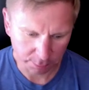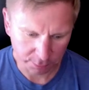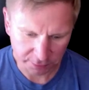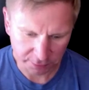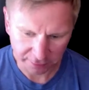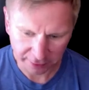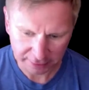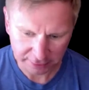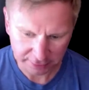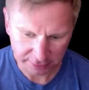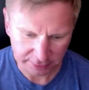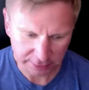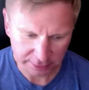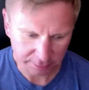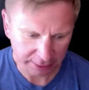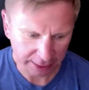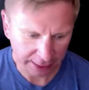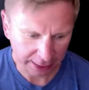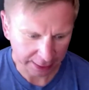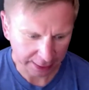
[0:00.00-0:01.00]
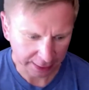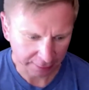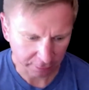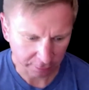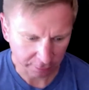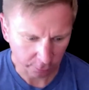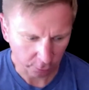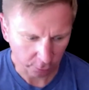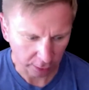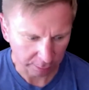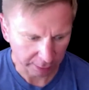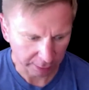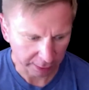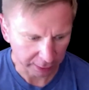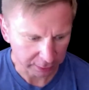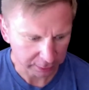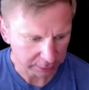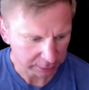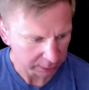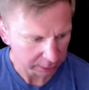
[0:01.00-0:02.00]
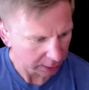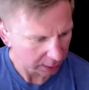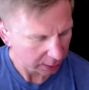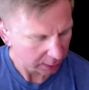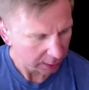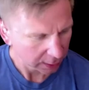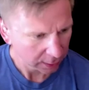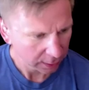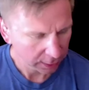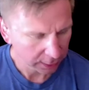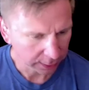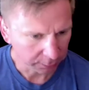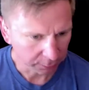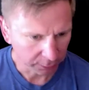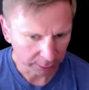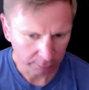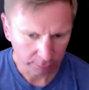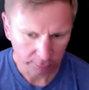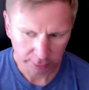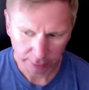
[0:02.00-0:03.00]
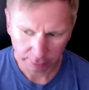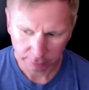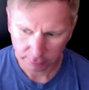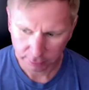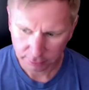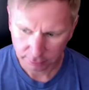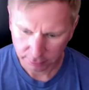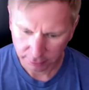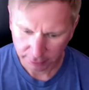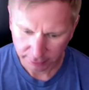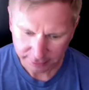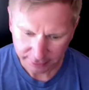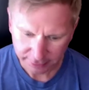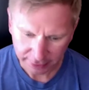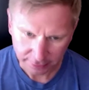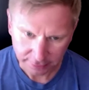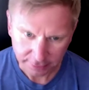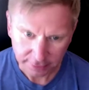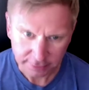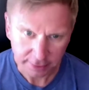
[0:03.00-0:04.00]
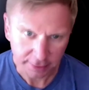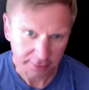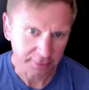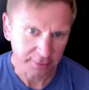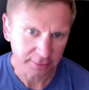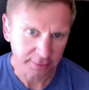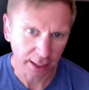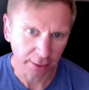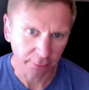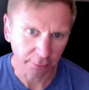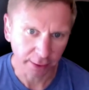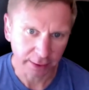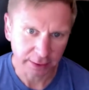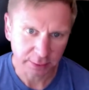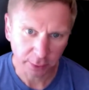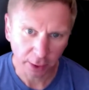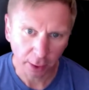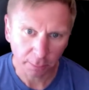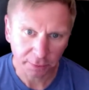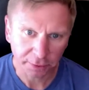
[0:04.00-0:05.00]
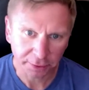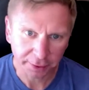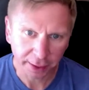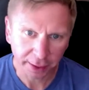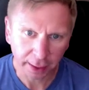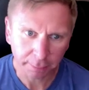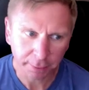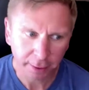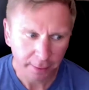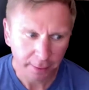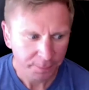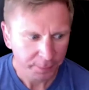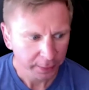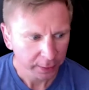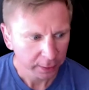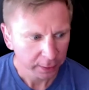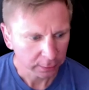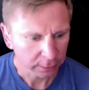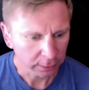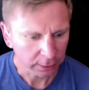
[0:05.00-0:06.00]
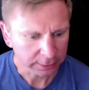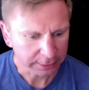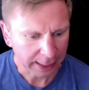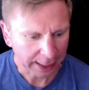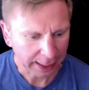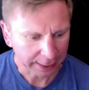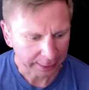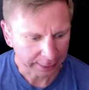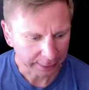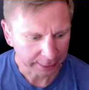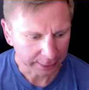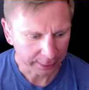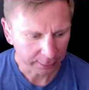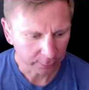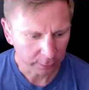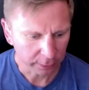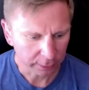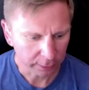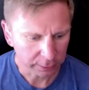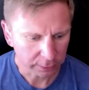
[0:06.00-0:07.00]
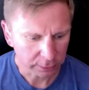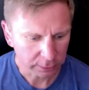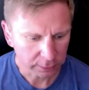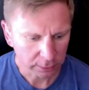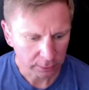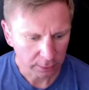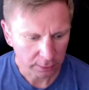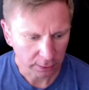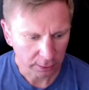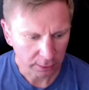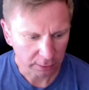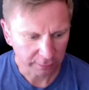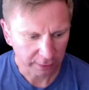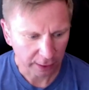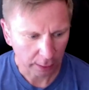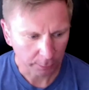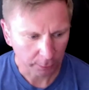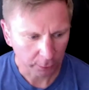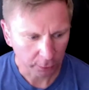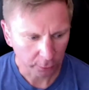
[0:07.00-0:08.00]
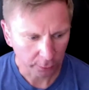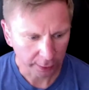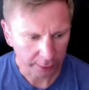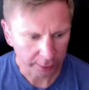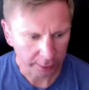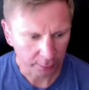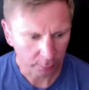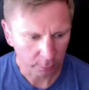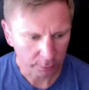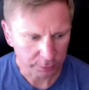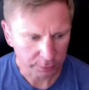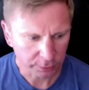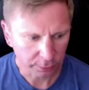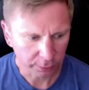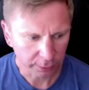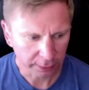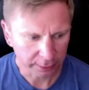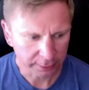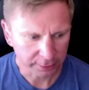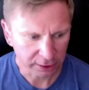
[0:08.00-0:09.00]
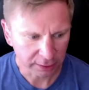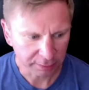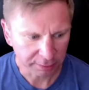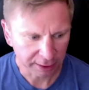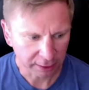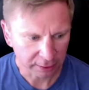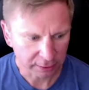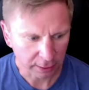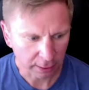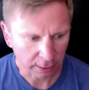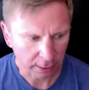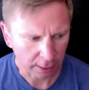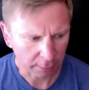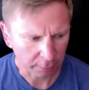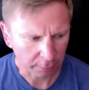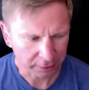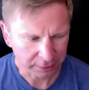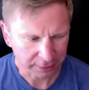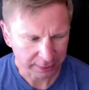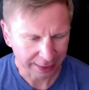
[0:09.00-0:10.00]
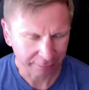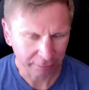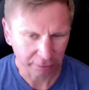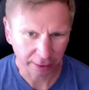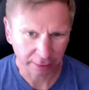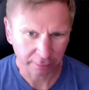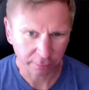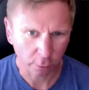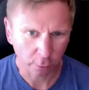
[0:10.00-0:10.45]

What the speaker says: device ends up dying after 40 minutes. And we were like, this doesn't sound right. So we opened it up, looked at it, and it was the developer who created it was doing a GPS call, I want to say every like